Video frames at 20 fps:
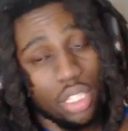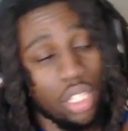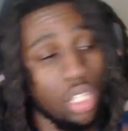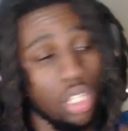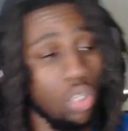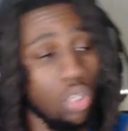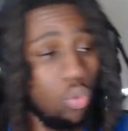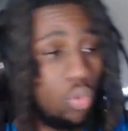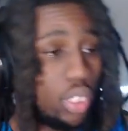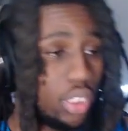
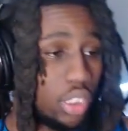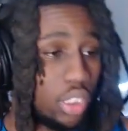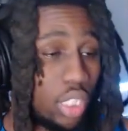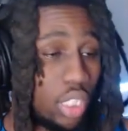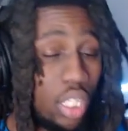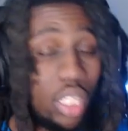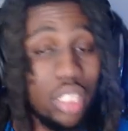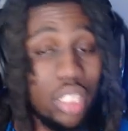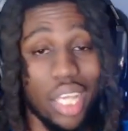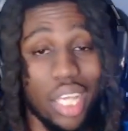which,
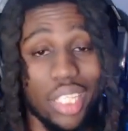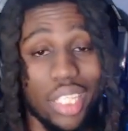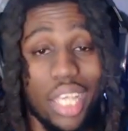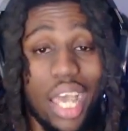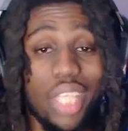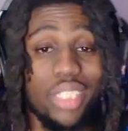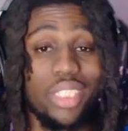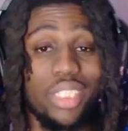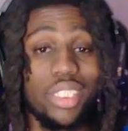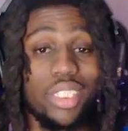like I
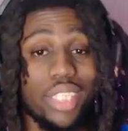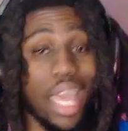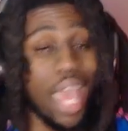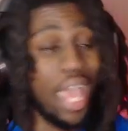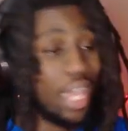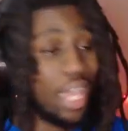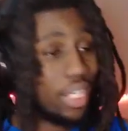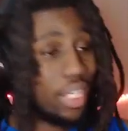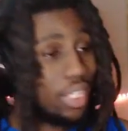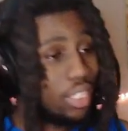
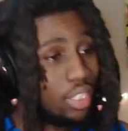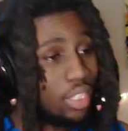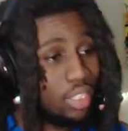said, the